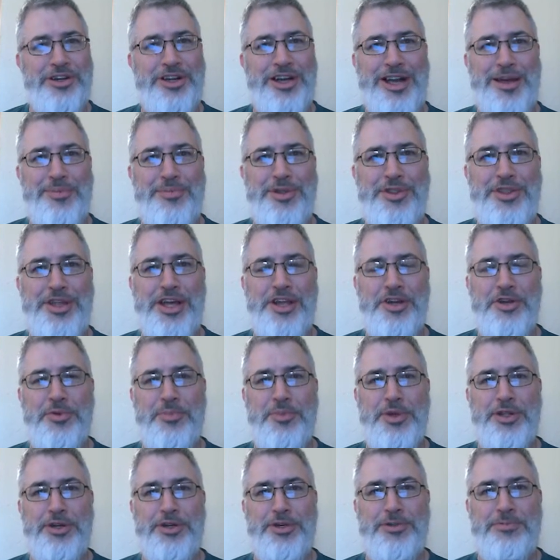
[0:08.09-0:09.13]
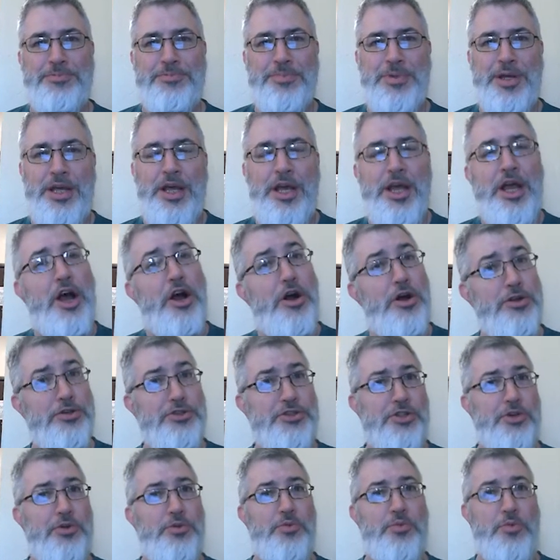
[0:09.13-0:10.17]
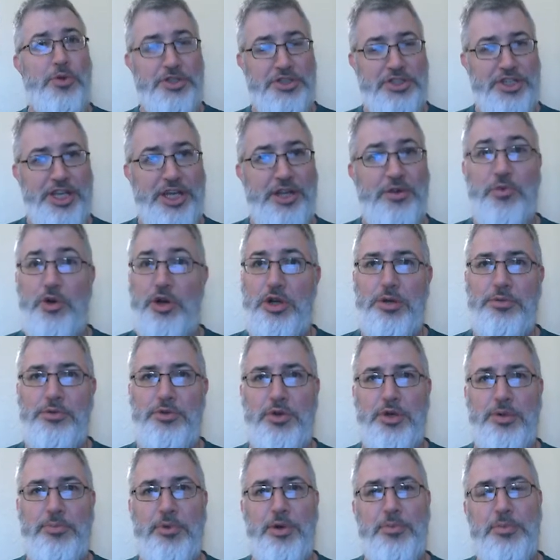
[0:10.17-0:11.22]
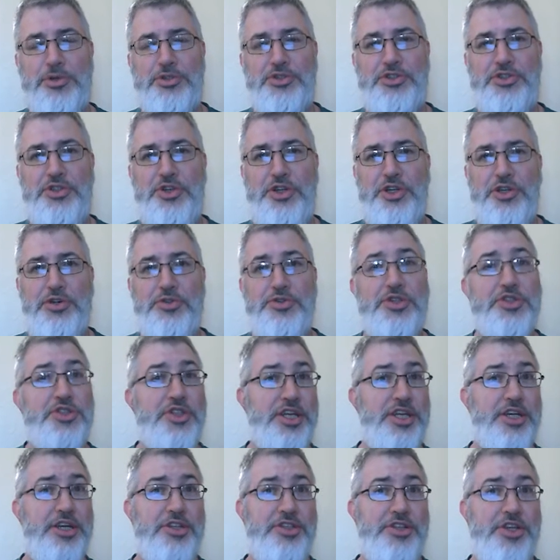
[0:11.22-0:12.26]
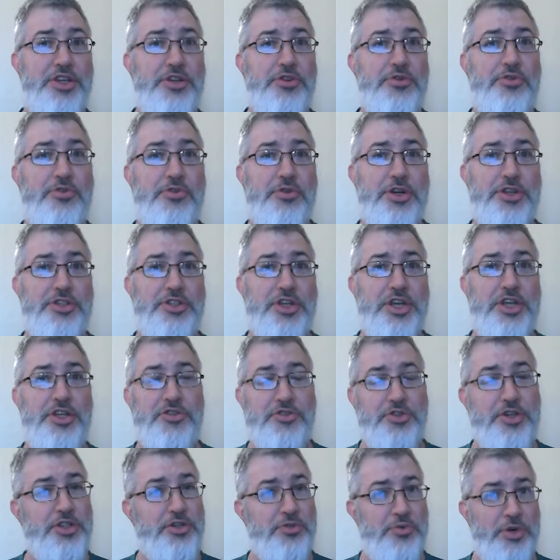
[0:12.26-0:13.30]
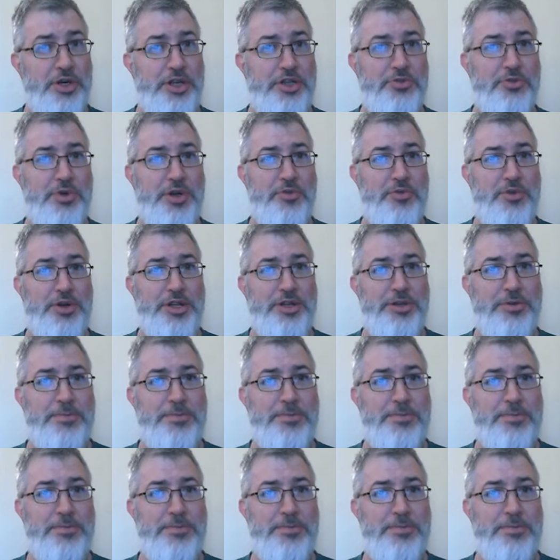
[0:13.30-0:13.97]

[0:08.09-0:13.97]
I'm Nathaniel Miller. Also, once again, welcome to our mobile studios as I continue Cross Country 2021.